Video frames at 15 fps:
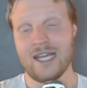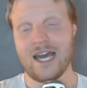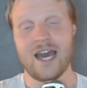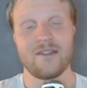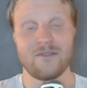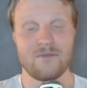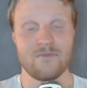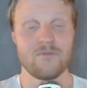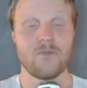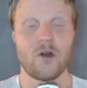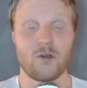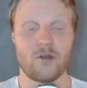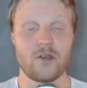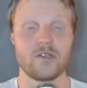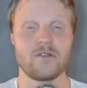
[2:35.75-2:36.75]
I'm
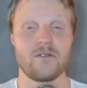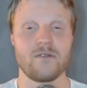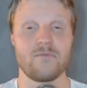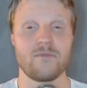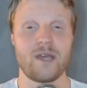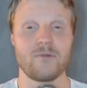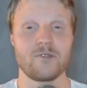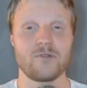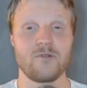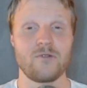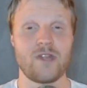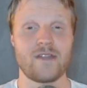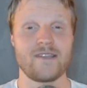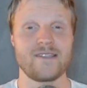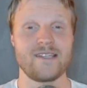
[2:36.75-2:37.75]
not going to be able to do
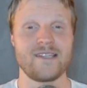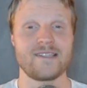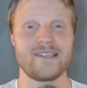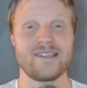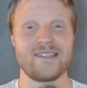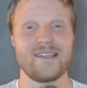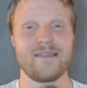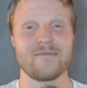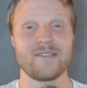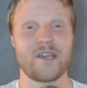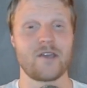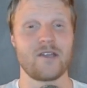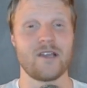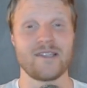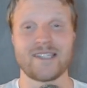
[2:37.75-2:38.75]
that this season, it seems like,
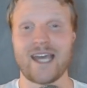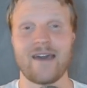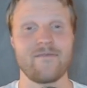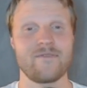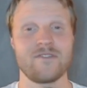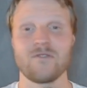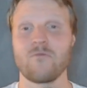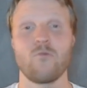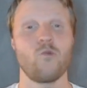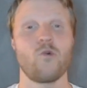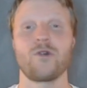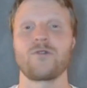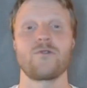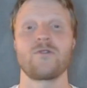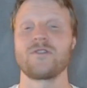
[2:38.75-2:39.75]
unless I have some
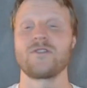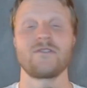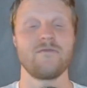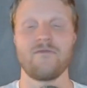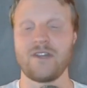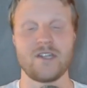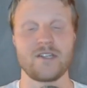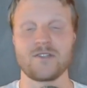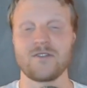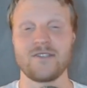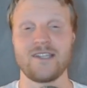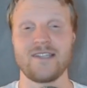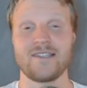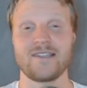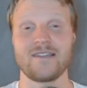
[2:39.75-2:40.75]
wondrous finish to the
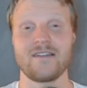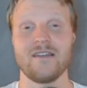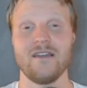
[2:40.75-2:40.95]
season